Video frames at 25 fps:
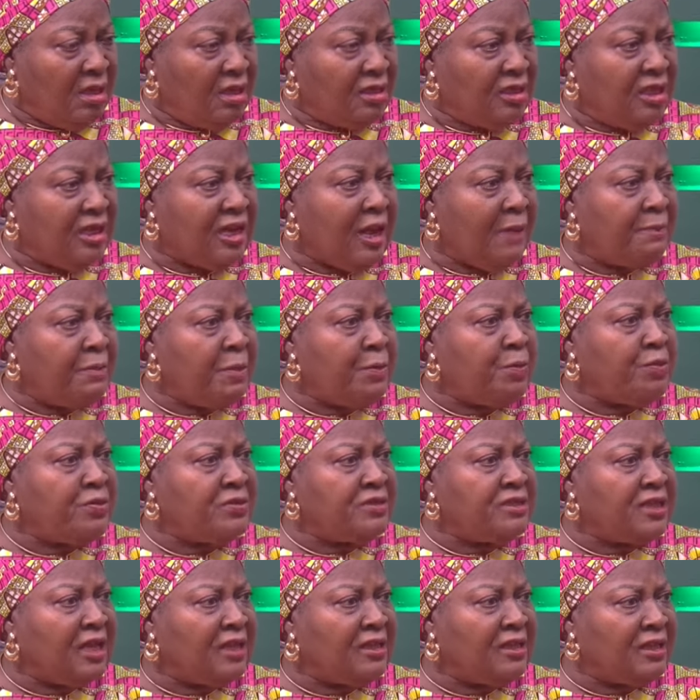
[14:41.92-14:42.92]
There are people
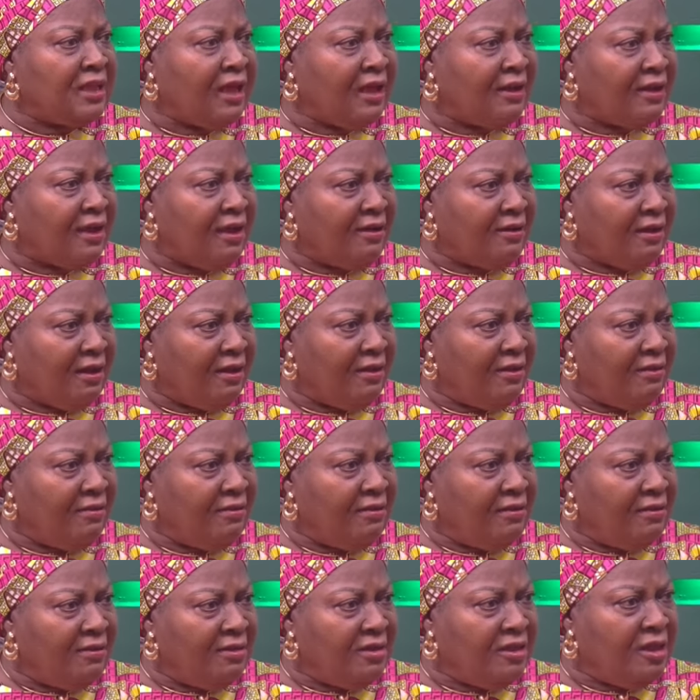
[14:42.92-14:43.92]
selling akara.
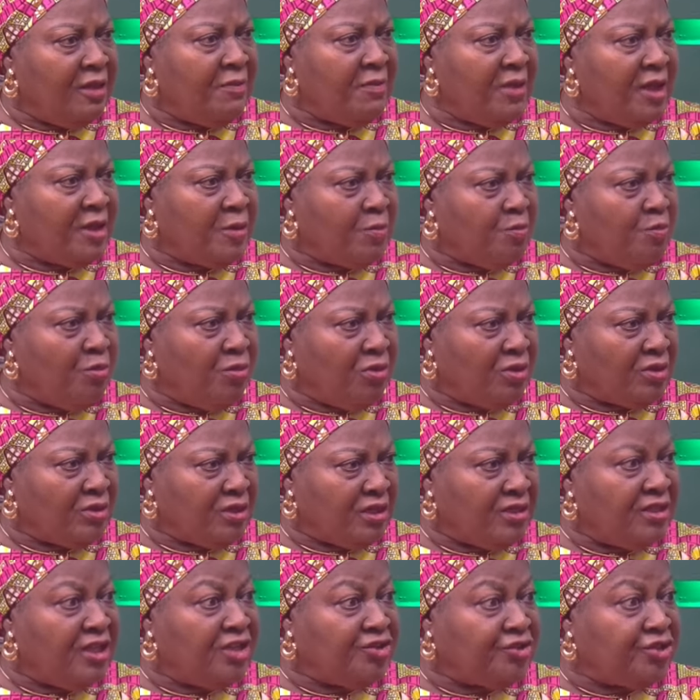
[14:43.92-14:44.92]
They make
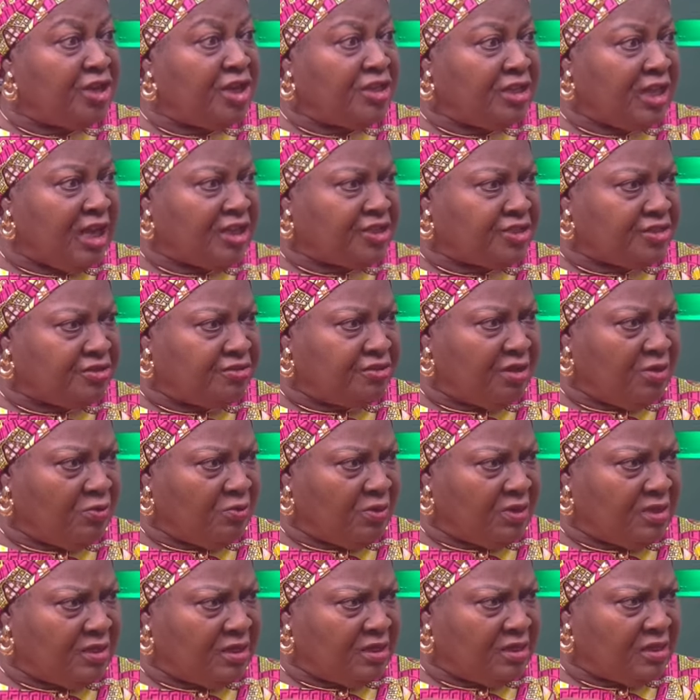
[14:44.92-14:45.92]
money. They train their children
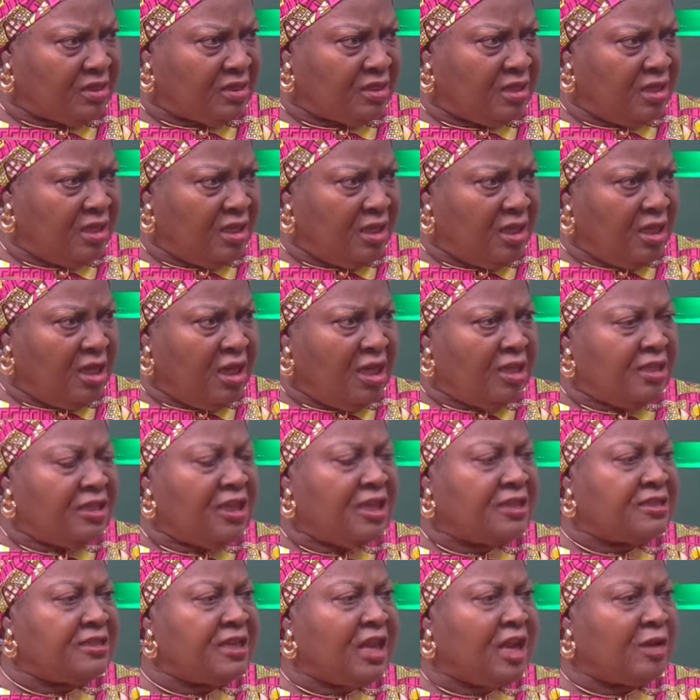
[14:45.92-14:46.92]
with it.
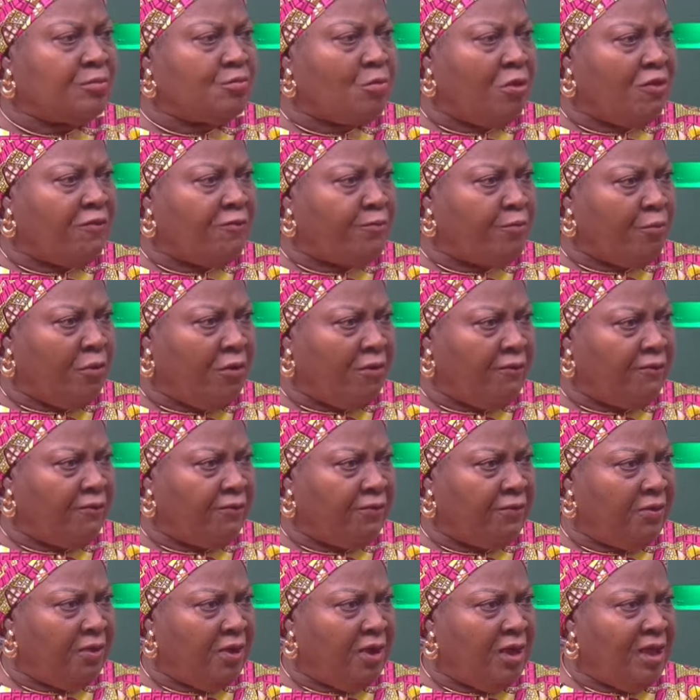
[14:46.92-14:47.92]
They sell puff puff.
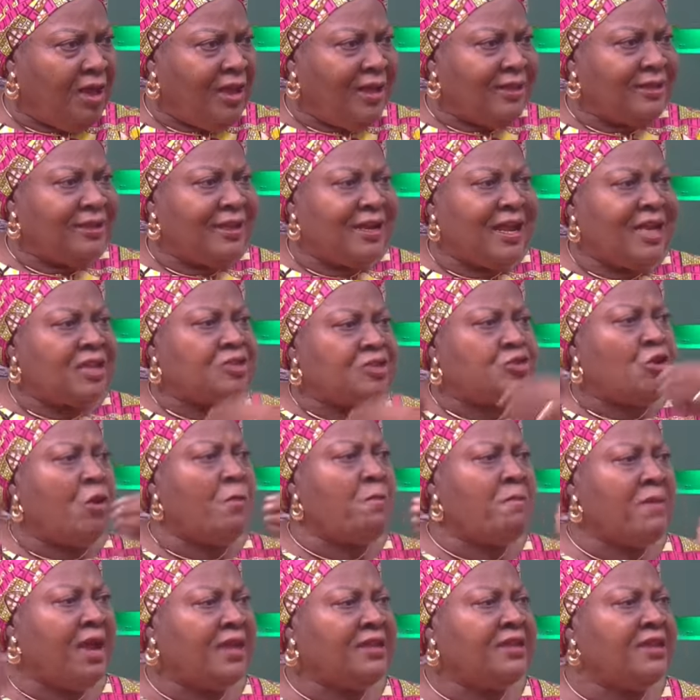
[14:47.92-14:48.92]
There are so
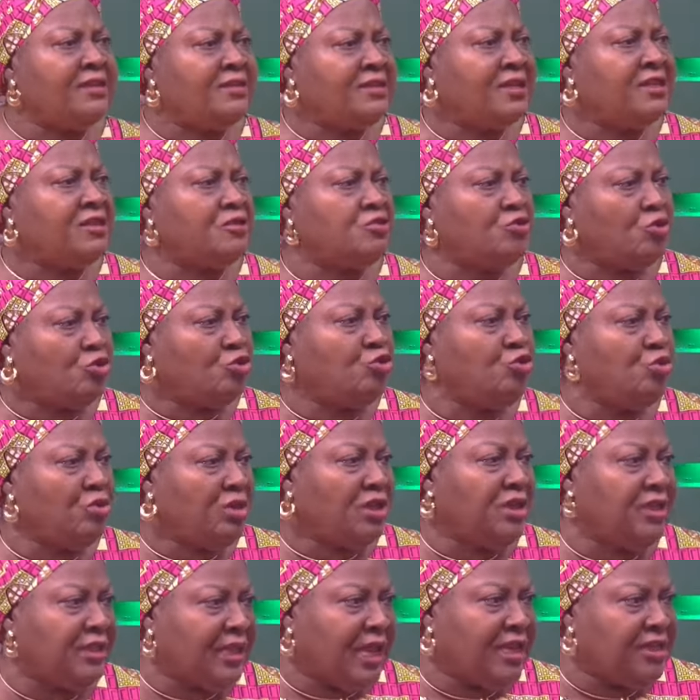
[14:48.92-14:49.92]
many things to do
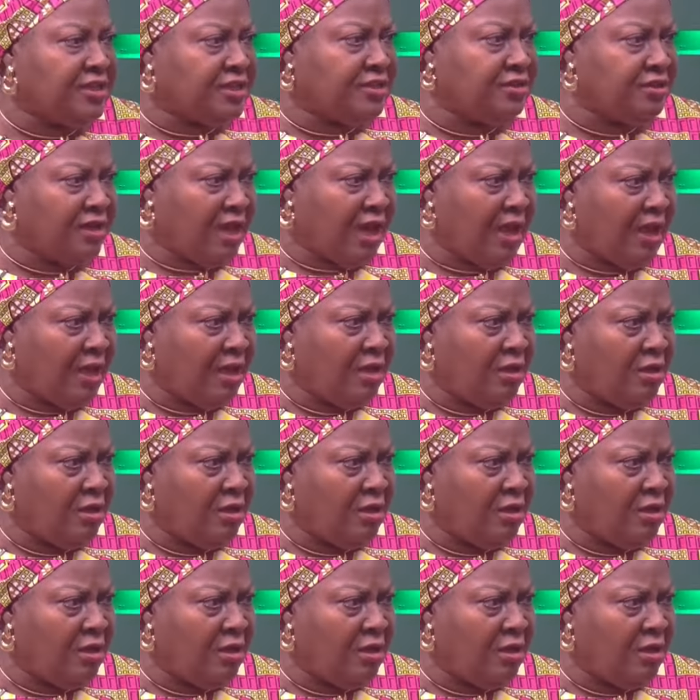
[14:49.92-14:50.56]
in Nigeria